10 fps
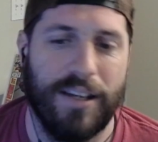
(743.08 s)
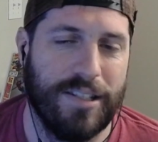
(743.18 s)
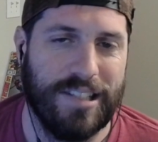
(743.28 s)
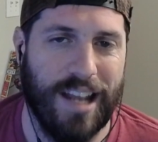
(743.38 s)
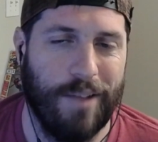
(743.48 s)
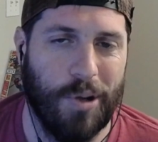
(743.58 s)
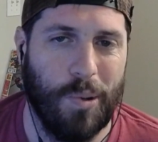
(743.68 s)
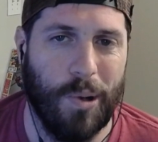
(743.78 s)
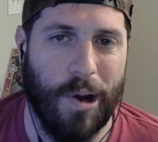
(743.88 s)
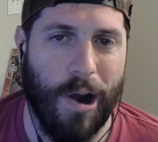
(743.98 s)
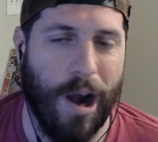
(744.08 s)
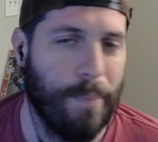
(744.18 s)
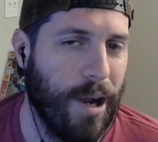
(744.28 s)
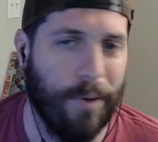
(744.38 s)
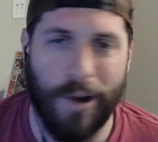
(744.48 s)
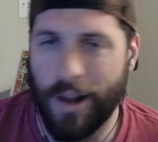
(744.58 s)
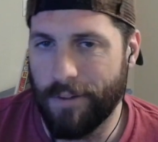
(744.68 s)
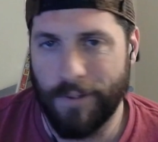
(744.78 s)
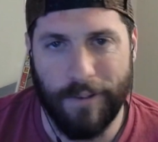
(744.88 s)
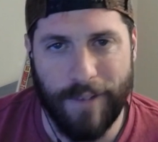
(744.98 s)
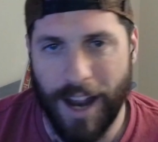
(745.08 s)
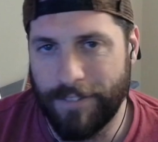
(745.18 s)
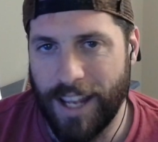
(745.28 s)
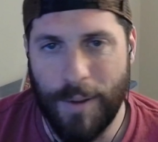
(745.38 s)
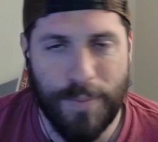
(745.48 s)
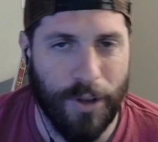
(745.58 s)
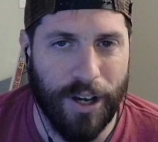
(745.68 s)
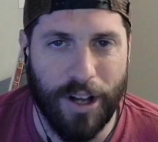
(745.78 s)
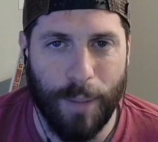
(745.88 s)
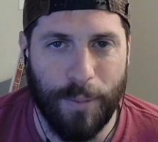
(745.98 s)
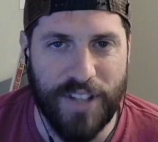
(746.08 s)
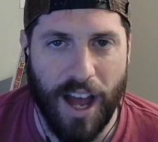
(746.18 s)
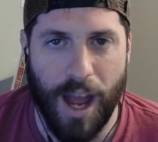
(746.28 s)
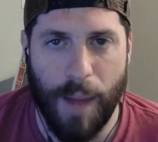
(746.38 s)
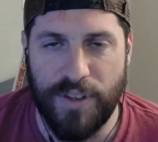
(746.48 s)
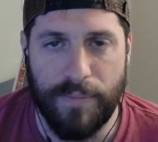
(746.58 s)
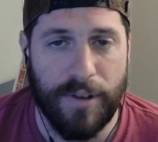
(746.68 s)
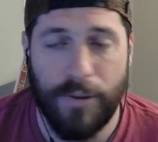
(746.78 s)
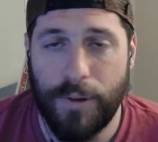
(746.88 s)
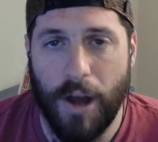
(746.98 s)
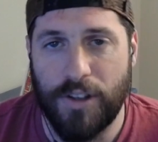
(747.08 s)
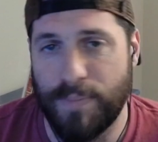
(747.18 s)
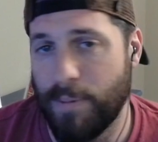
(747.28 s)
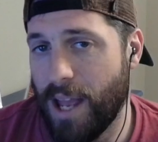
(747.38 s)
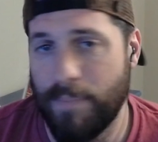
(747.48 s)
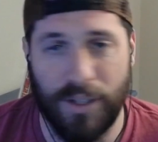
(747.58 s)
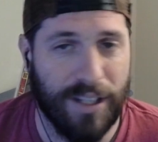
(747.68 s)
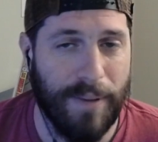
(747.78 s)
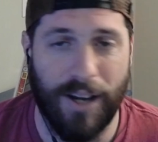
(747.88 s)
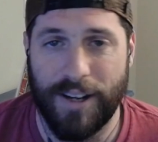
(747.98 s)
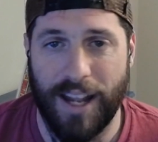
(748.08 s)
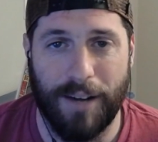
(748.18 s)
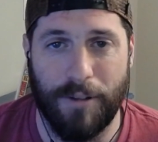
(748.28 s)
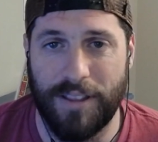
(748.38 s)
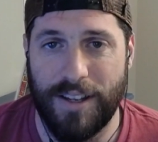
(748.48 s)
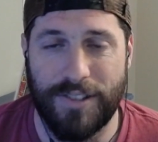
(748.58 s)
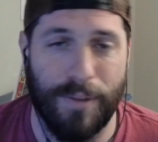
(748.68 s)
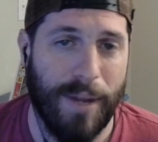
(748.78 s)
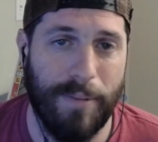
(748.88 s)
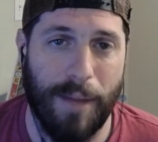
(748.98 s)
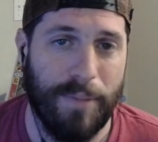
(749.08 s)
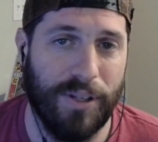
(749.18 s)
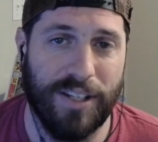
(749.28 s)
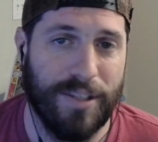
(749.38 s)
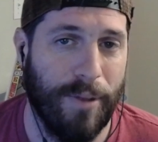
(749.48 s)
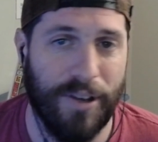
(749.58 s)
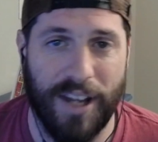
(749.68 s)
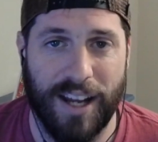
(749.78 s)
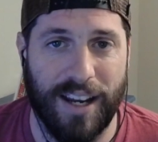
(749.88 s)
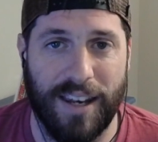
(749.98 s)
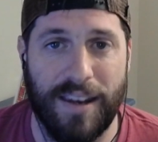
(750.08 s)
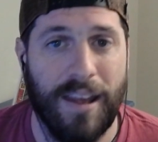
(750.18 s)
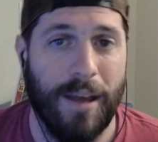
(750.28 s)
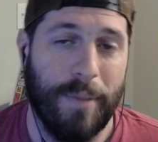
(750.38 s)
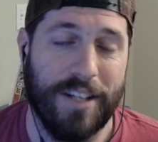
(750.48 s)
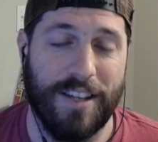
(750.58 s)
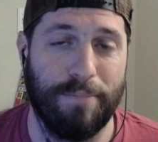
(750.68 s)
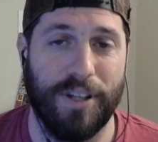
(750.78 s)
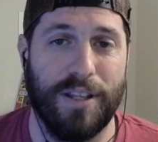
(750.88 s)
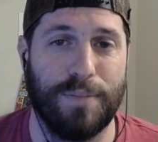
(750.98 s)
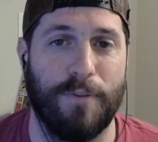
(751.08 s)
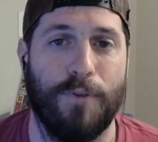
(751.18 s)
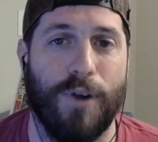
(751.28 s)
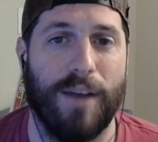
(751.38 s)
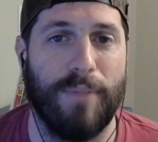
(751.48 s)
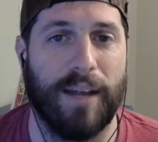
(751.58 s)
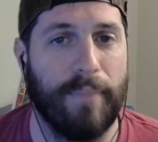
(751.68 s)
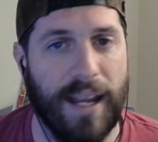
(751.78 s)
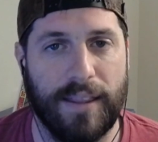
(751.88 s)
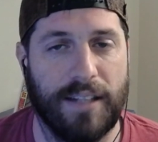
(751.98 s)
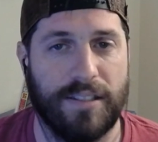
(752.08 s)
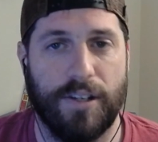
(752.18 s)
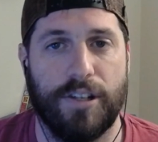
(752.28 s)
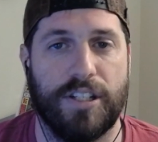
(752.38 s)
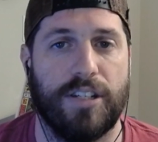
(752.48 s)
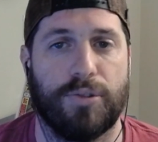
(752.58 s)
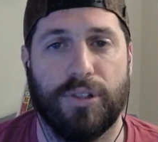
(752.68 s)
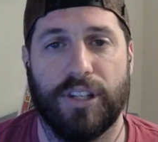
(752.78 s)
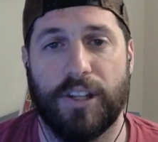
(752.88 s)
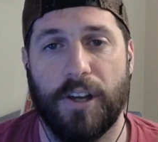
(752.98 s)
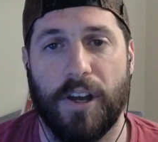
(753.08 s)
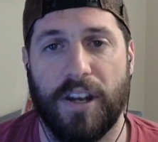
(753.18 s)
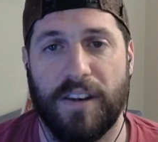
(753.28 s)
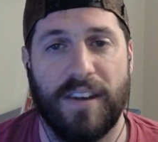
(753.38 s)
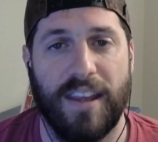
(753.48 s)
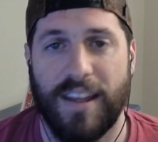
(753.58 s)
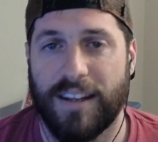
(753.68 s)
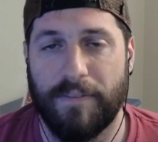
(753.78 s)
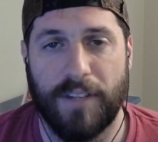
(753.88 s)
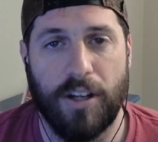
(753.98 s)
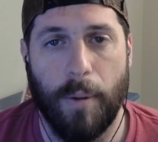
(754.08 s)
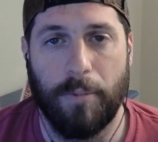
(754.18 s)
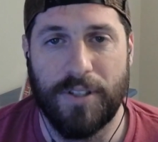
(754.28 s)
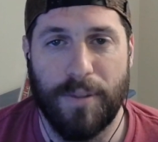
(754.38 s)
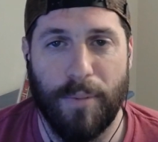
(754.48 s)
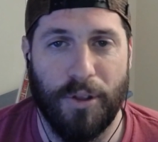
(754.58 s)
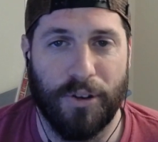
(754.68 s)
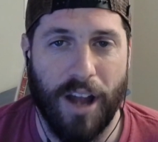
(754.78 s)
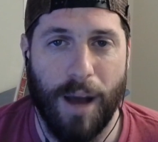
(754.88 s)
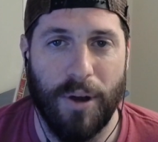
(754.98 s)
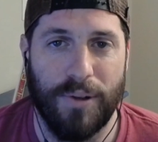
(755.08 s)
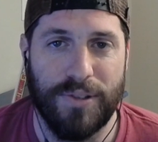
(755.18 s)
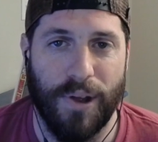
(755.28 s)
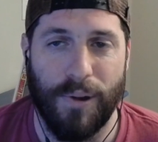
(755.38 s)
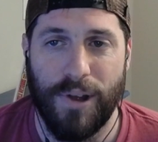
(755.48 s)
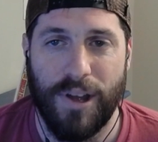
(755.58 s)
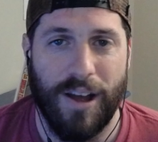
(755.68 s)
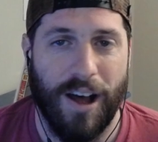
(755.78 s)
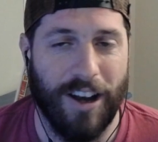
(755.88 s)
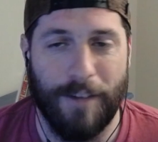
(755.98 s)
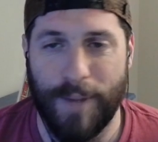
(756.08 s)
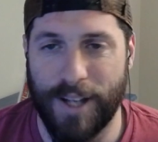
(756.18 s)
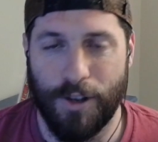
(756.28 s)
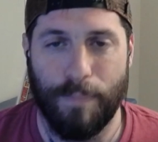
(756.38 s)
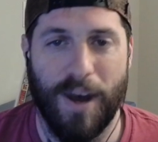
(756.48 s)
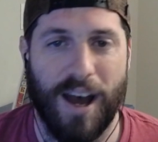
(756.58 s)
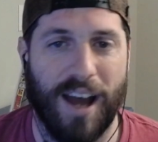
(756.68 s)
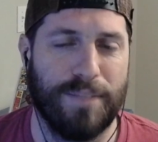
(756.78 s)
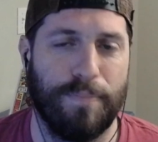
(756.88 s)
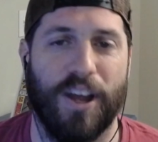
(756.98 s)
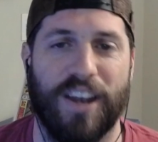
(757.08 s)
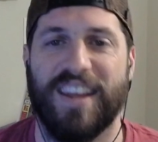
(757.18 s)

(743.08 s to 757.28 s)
Just kind of a cool card. I'll probably run it for 5 games, play it a couple times, and who knows? Maybe I build a Commander deck with this, or maybe I'm building some other deck, and because I played this before, I'm like, man, that synergy is really good, and can come up with some other combo. So I'll get off my soapbox, but